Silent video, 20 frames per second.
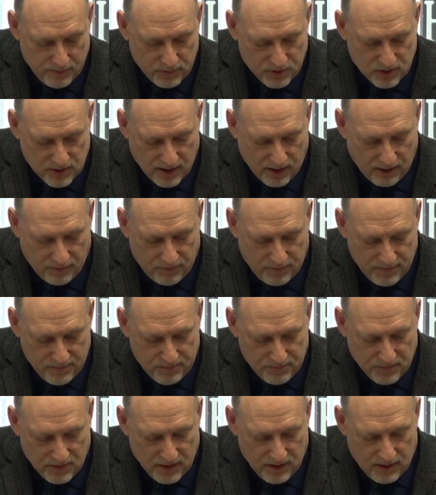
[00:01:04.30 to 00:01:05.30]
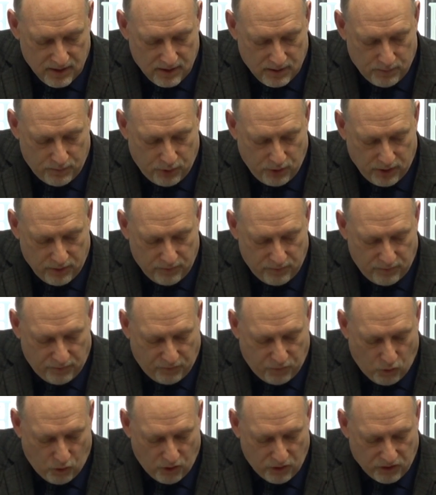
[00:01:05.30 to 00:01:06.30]
himself put
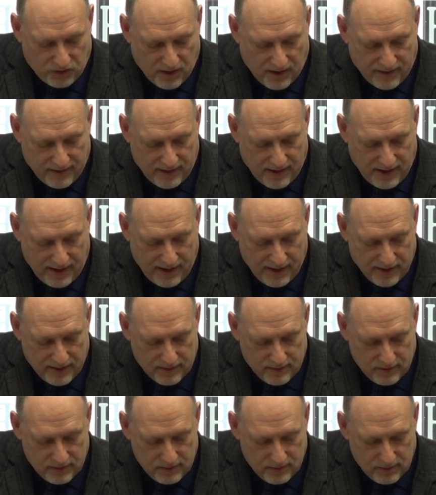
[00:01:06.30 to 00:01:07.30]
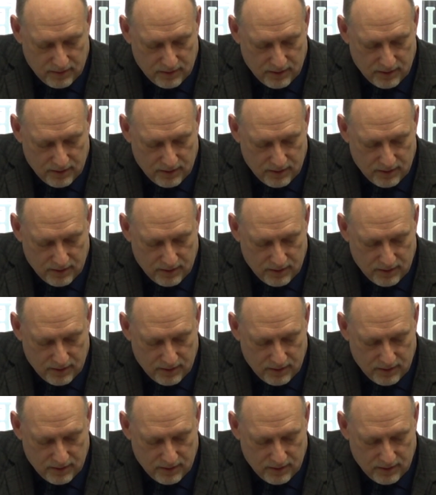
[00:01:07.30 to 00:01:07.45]
forth thine hand,